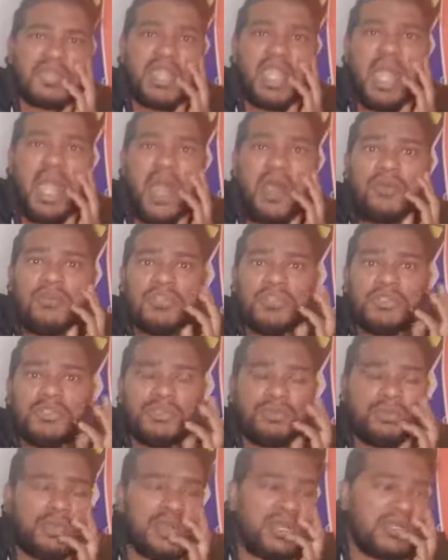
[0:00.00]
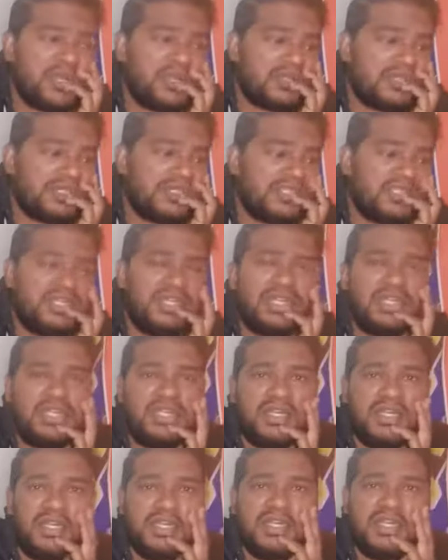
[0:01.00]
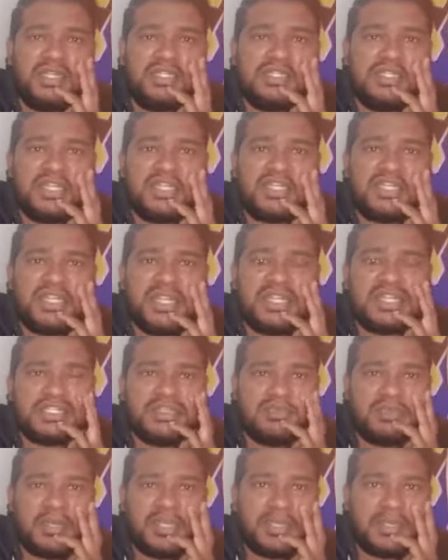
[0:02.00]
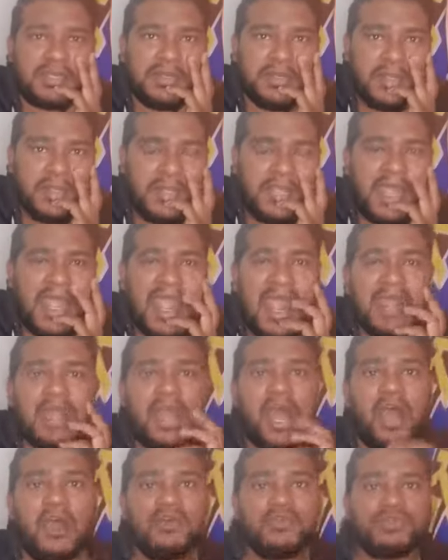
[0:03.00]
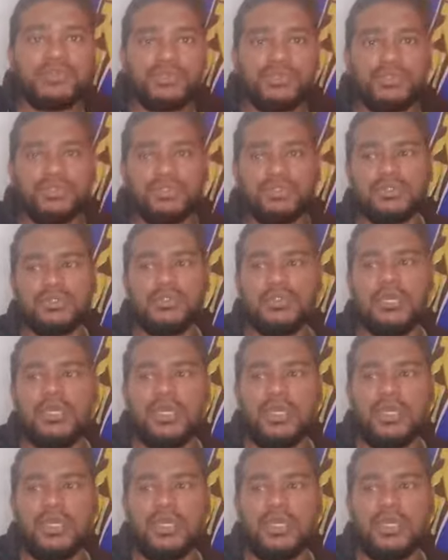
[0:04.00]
How do you work out the track speed, and how do you